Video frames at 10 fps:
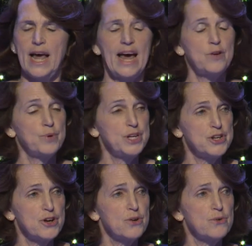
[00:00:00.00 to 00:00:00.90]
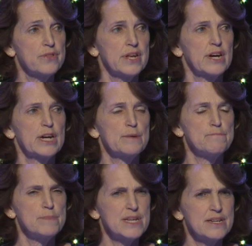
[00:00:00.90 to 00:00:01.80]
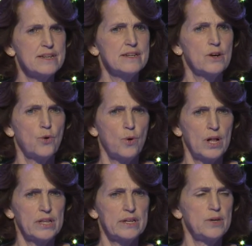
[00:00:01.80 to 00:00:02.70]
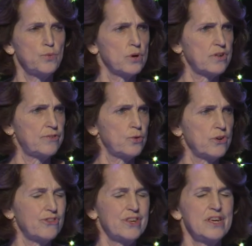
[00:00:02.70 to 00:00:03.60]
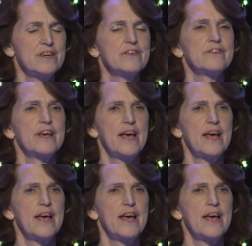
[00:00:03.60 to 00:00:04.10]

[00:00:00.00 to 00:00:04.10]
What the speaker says: And we know that a committed, quality workforce is